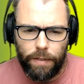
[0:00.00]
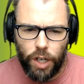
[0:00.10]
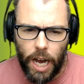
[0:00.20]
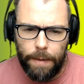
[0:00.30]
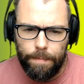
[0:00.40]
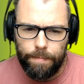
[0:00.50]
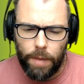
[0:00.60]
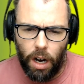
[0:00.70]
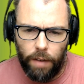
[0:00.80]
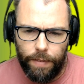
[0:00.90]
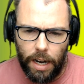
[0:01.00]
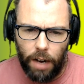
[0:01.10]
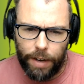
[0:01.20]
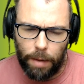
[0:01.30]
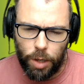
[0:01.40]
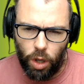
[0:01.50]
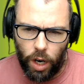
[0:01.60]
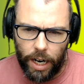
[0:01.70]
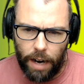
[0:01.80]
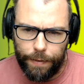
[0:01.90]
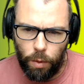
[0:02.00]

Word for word: Chad, I've, uh, I've kept you long enough.